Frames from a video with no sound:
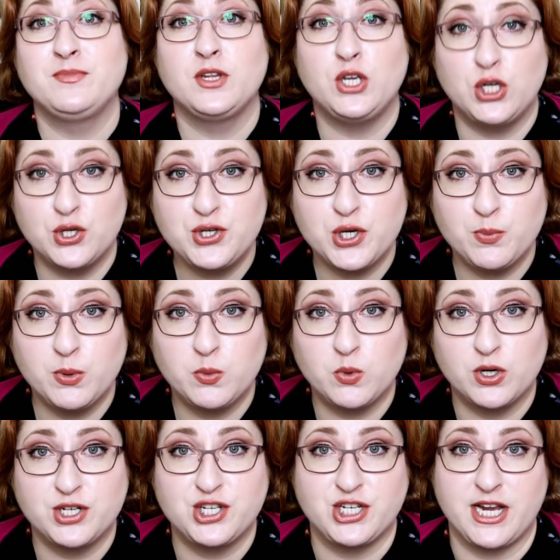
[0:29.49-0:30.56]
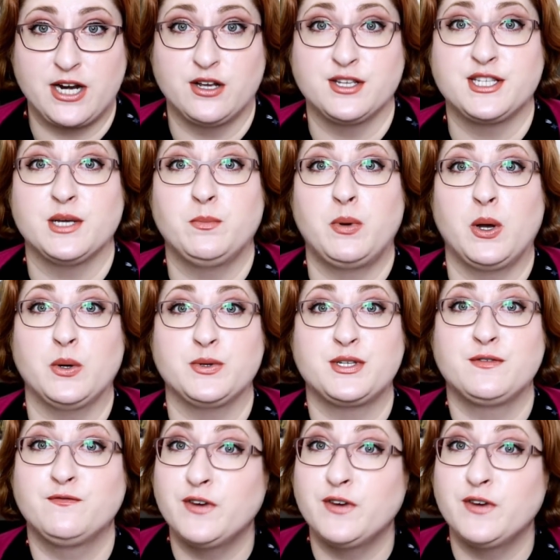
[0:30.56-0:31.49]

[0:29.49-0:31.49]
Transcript: YouTube rewards channels that post